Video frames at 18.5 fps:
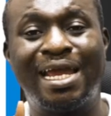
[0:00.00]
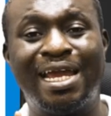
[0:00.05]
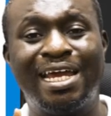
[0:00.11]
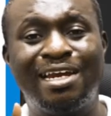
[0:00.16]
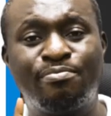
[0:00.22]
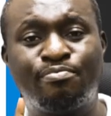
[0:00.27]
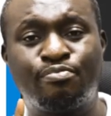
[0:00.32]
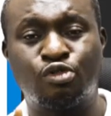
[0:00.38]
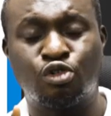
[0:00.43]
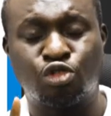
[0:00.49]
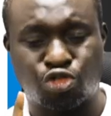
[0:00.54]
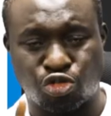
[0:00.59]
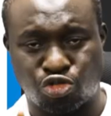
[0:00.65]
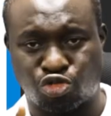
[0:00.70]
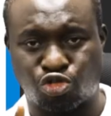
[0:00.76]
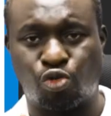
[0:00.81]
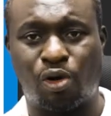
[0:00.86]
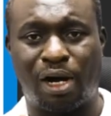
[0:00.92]
in
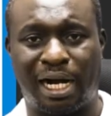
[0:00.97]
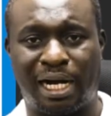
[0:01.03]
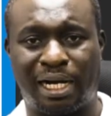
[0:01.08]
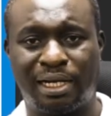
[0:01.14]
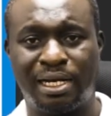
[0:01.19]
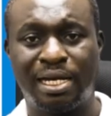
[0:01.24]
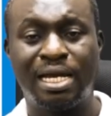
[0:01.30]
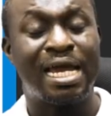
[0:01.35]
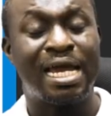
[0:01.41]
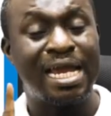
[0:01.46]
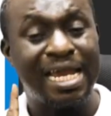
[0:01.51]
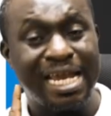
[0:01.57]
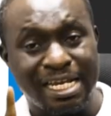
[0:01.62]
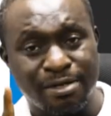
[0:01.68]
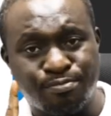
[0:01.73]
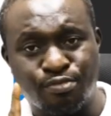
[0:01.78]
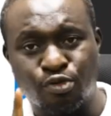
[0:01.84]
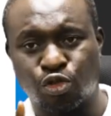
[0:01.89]
protozoa,
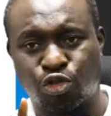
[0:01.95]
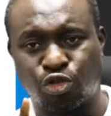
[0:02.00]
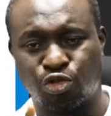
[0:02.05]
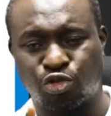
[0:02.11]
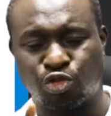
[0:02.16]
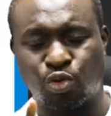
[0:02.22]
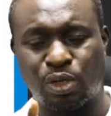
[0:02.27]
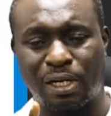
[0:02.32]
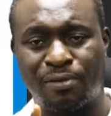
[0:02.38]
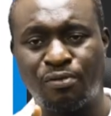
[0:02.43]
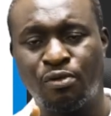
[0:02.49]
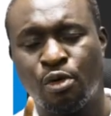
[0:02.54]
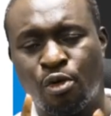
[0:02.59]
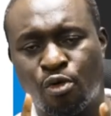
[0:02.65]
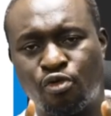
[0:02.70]
in protozoa.